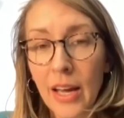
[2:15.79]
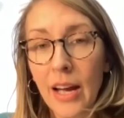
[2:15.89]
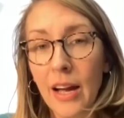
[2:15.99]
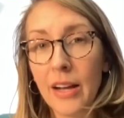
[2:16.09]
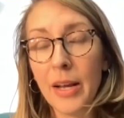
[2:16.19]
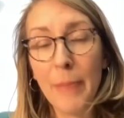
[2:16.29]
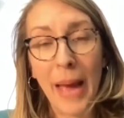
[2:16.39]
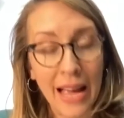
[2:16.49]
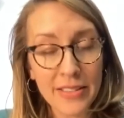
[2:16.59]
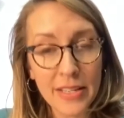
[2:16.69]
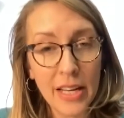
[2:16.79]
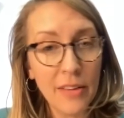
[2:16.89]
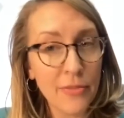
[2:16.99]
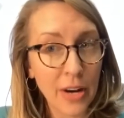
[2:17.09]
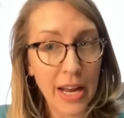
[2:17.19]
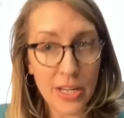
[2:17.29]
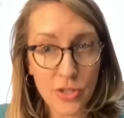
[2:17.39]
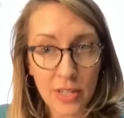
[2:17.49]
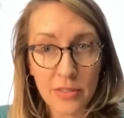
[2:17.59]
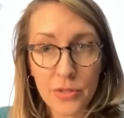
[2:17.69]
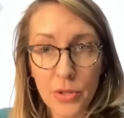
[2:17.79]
uh, capacity for agents